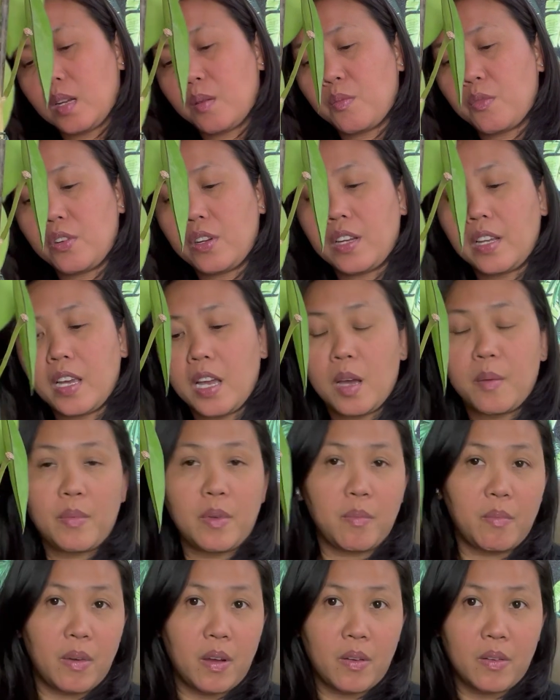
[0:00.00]
I'm really happy
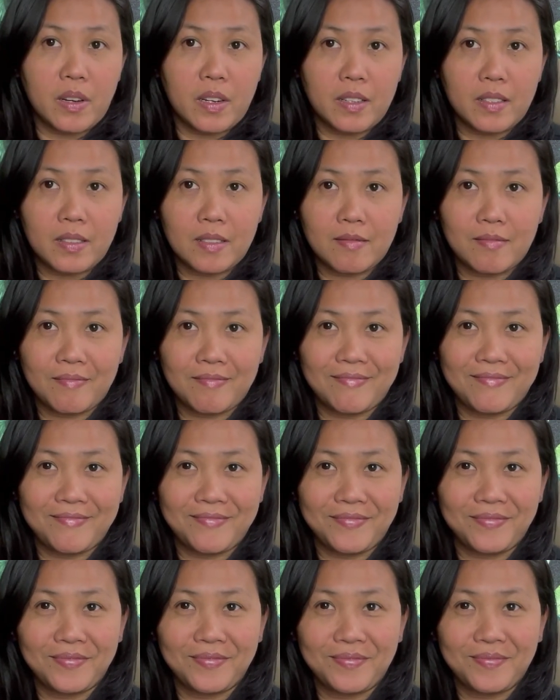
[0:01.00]
about it.
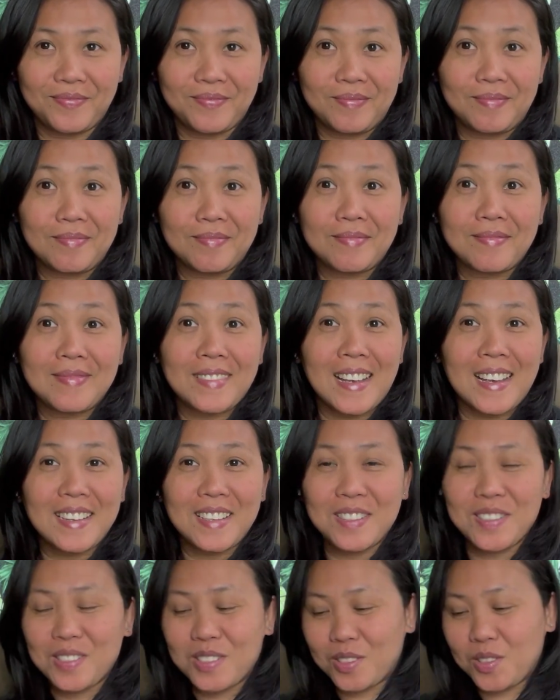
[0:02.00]
Thank
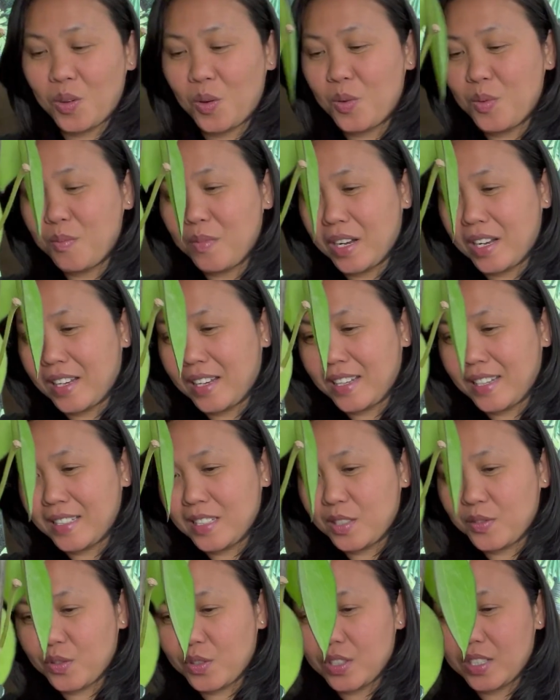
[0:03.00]
you so much
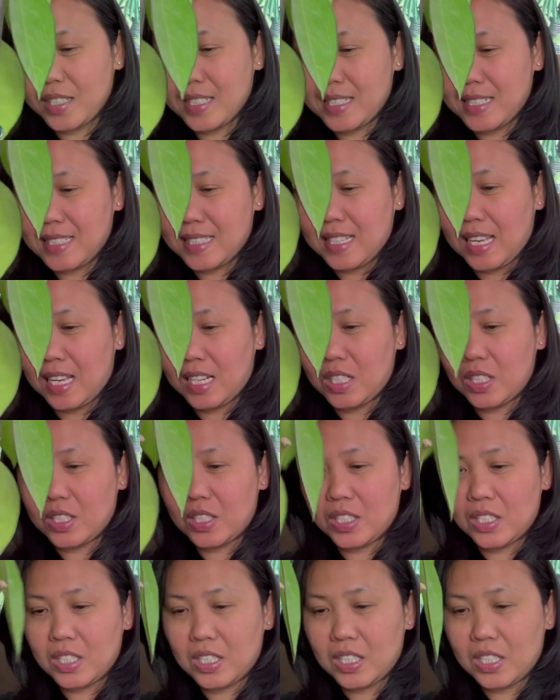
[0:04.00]
to the seller.